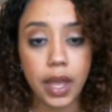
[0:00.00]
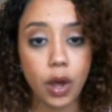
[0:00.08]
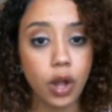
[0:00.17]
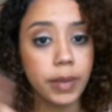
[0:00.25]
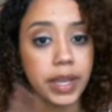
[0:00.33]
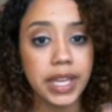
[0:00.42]

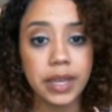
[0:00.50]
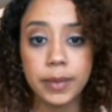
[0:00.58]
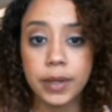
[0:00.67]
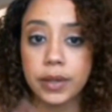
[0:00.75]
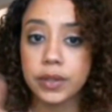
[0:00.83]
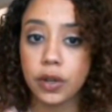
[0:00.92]
All my
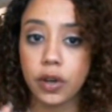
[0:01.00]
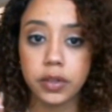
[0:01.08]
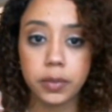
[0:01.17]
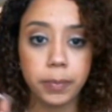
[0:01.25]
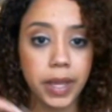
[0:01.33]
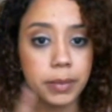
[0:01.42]
emails, all
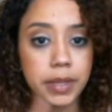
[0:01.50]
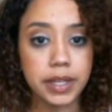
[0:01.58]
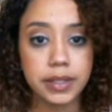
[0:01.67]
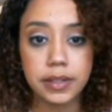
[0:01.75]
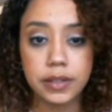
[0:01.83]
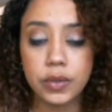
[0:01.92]
the payment
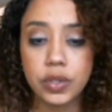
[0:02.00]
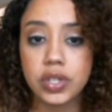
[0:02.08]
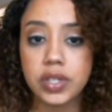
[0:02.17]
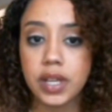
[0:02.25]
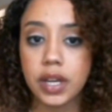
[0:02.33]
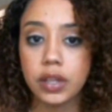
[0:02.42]

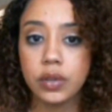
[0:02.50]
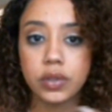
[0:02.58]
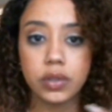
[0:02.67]
institutions that I use,